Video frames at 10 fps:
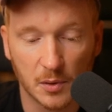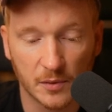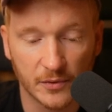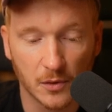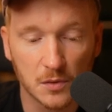
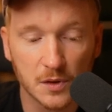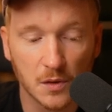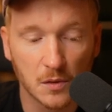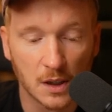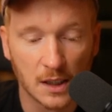
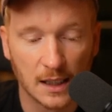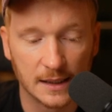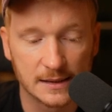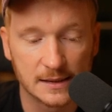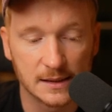portfolio
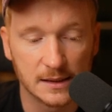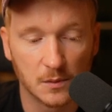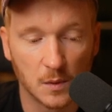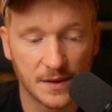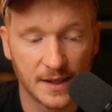and see
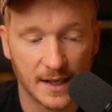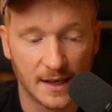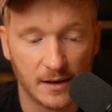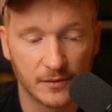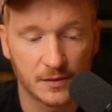what they
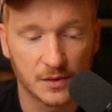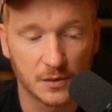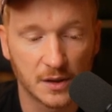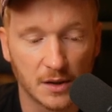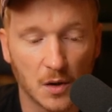have. So
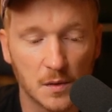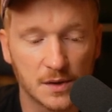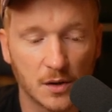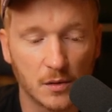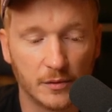you can always go